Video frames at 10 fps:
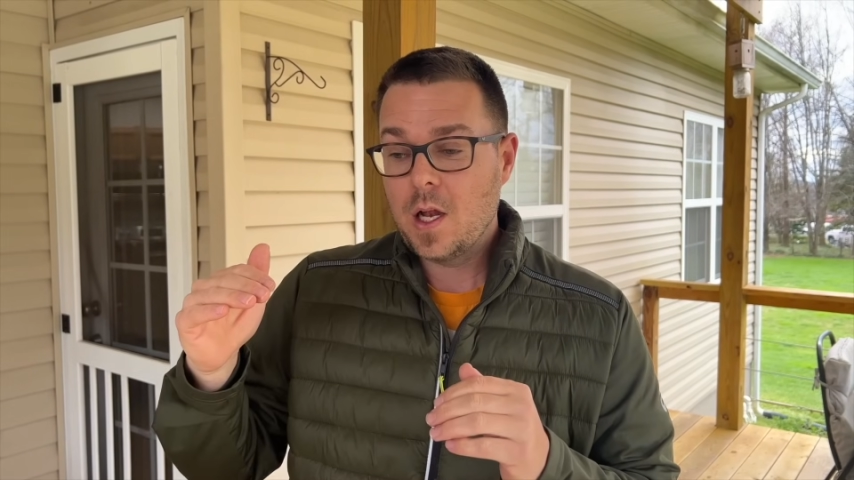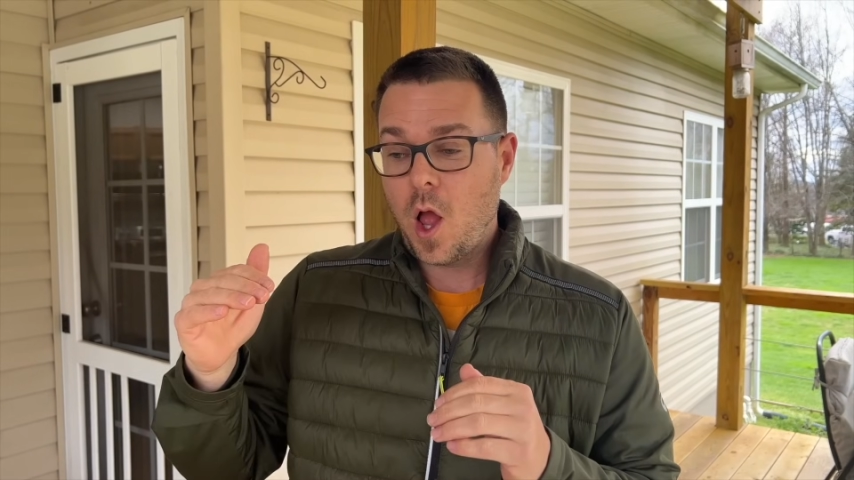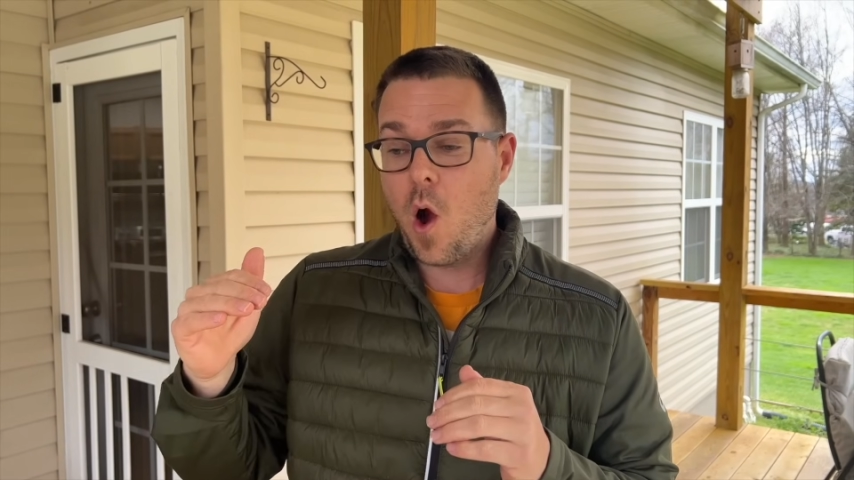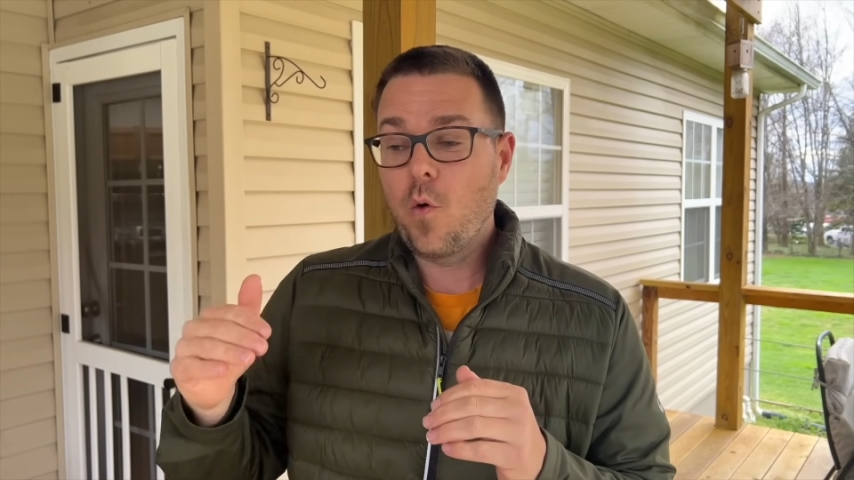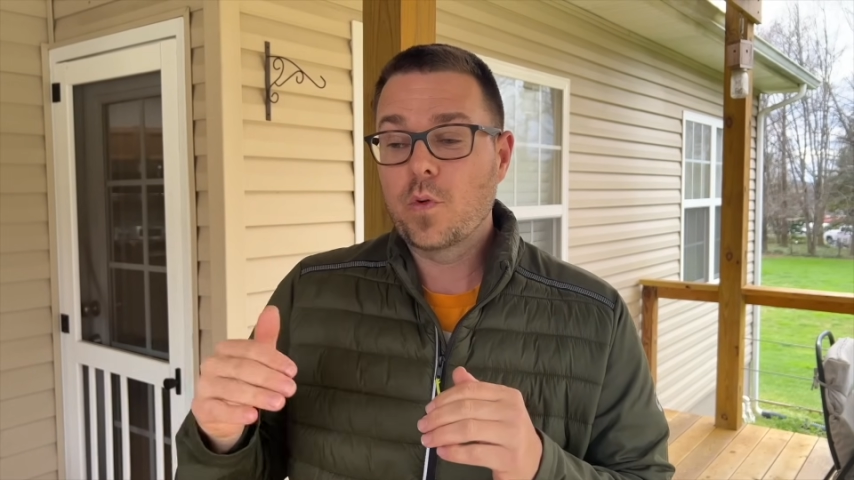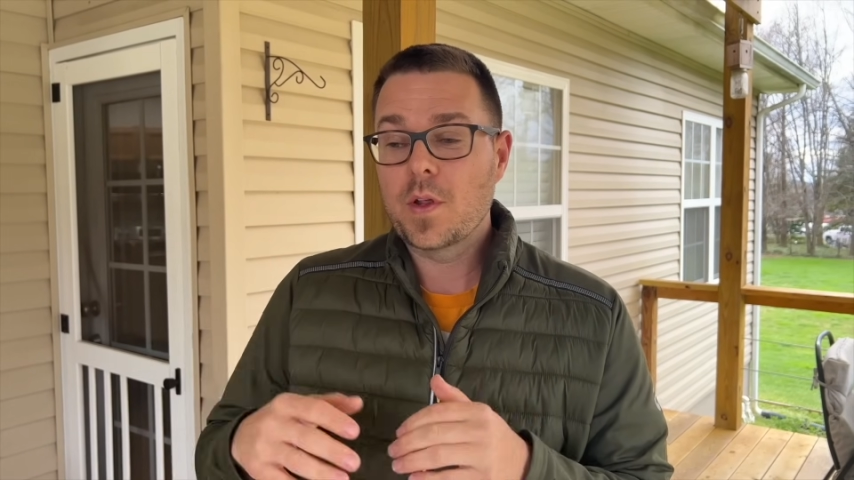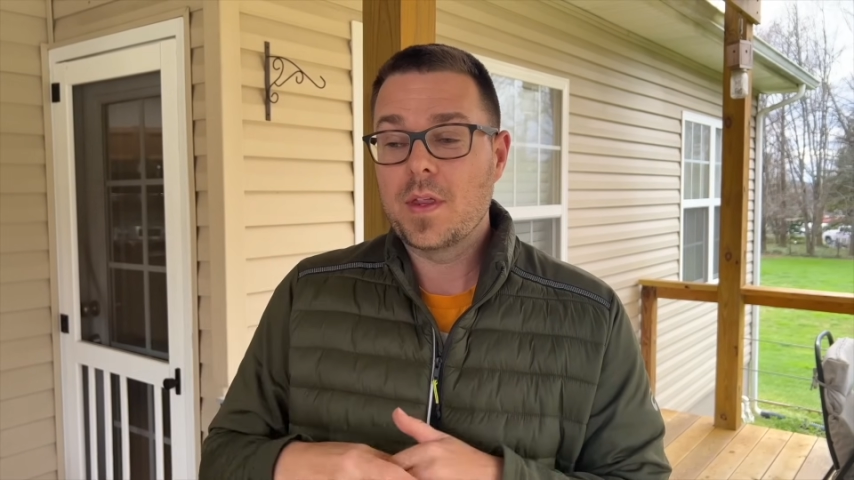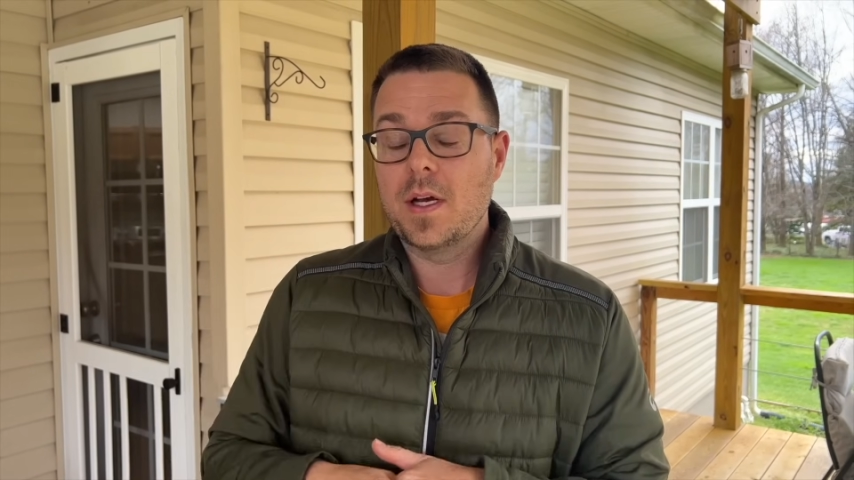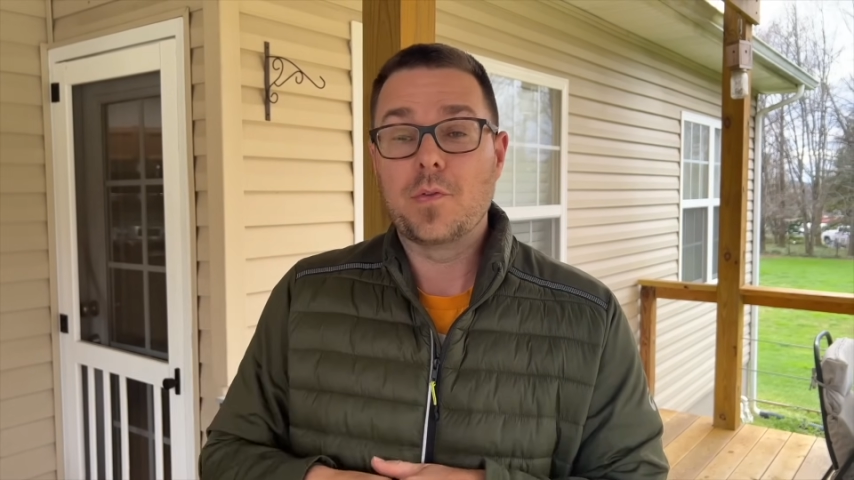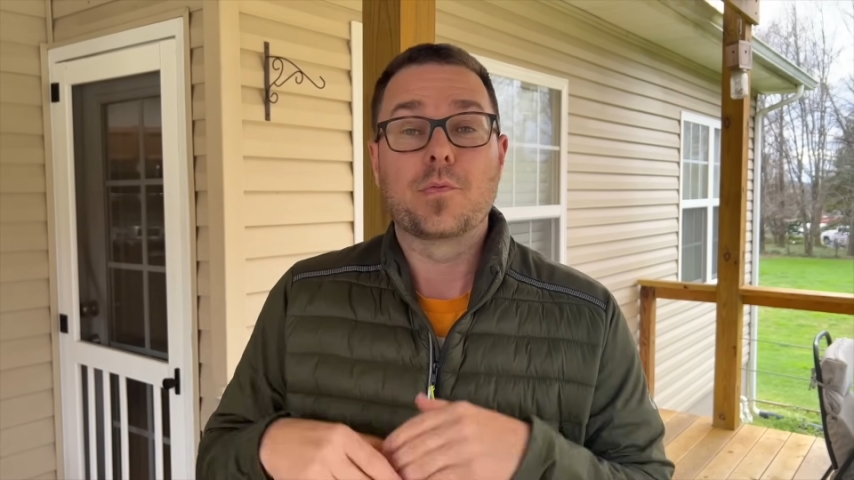over
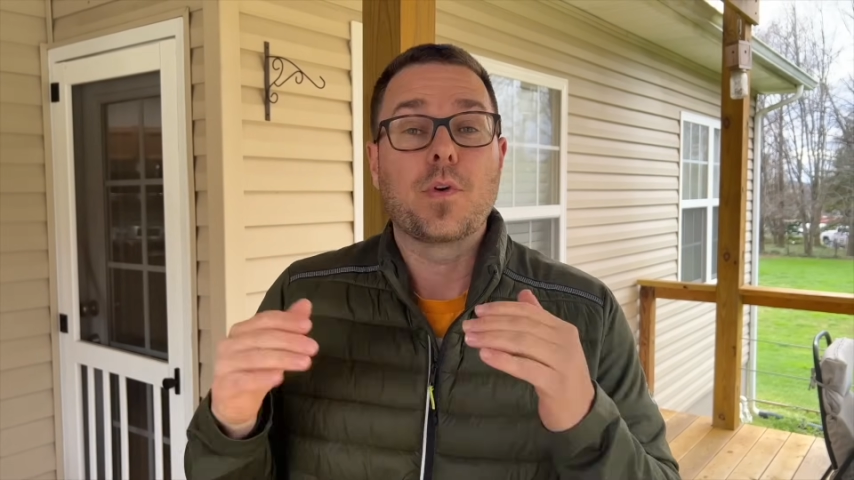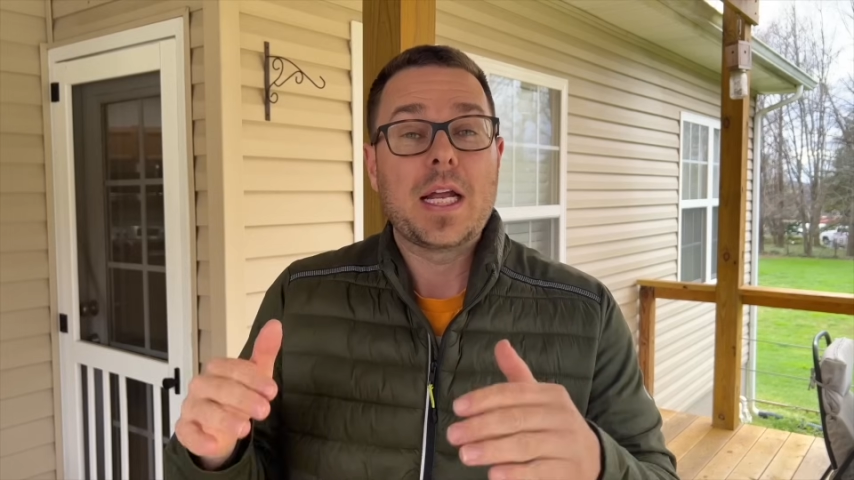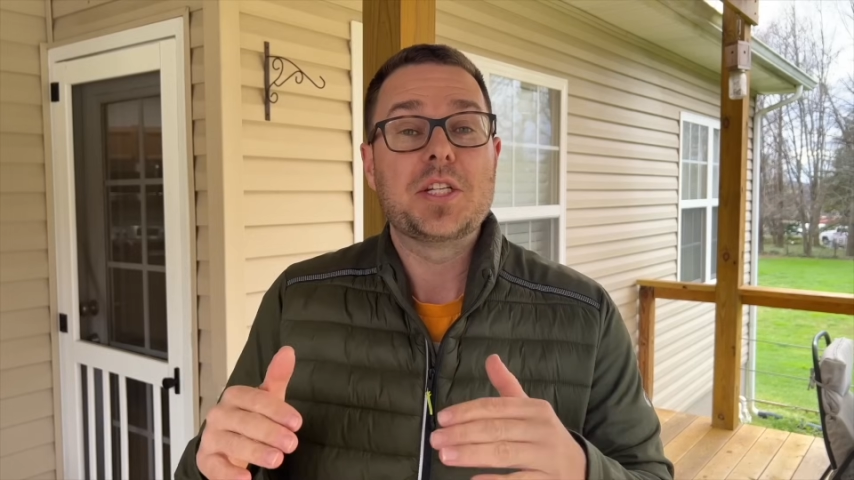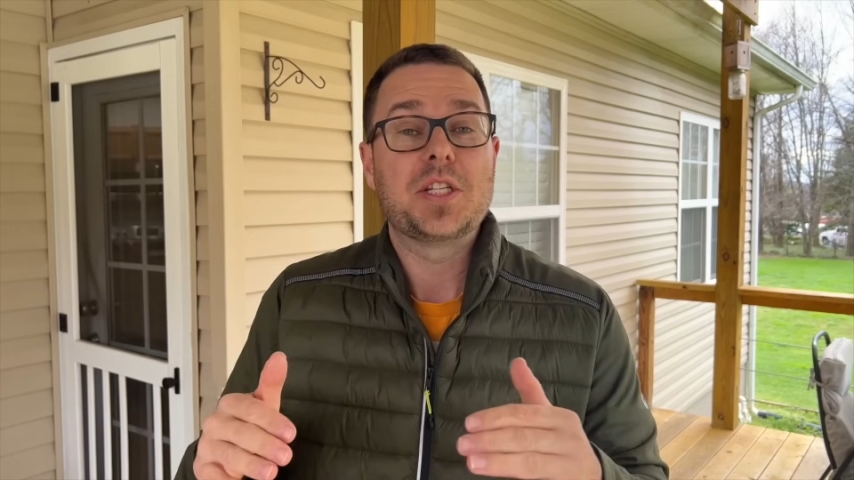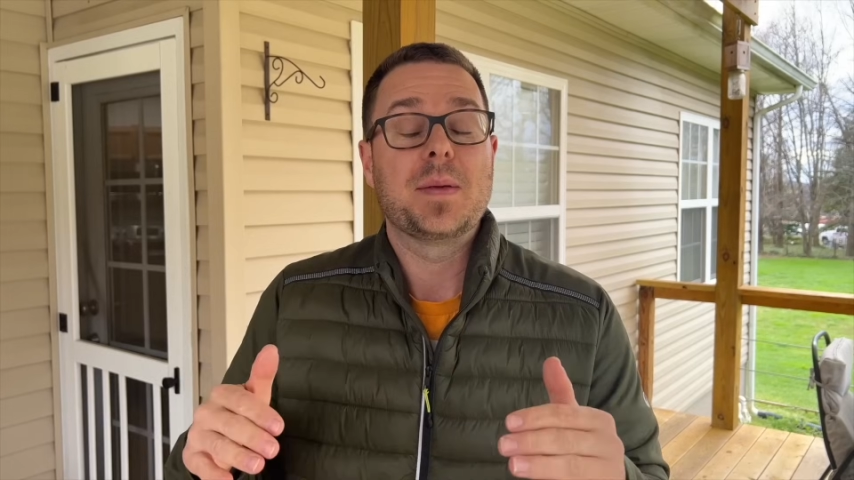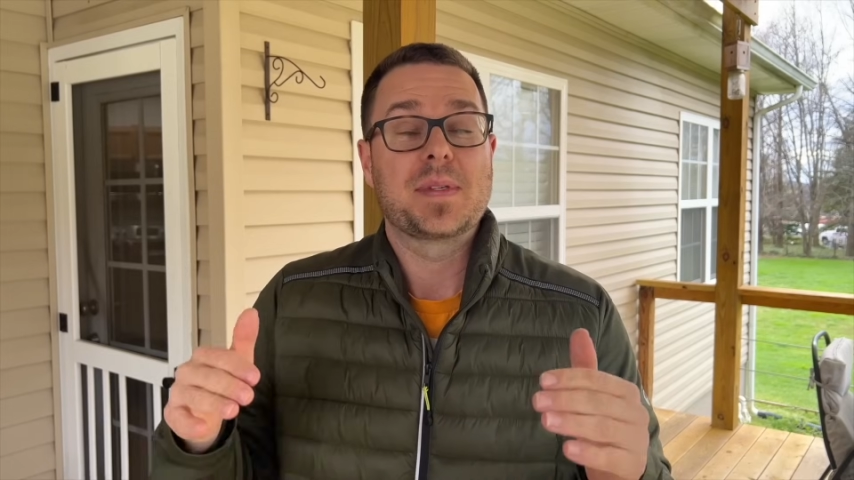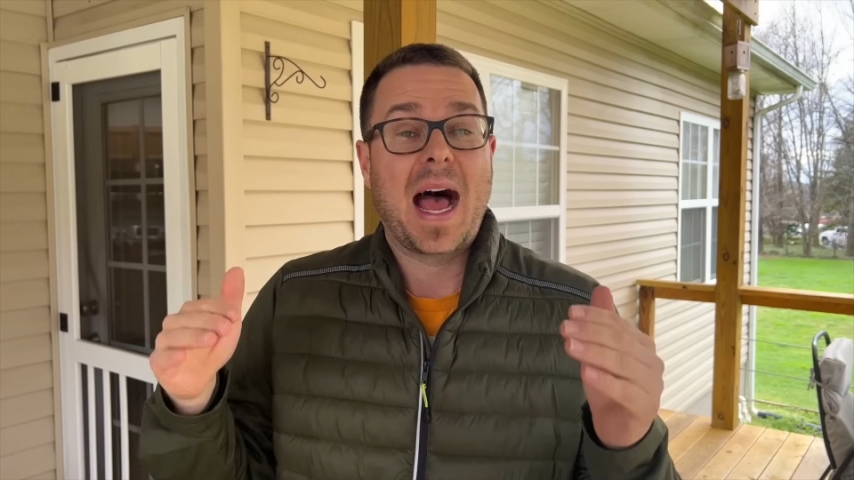the friendships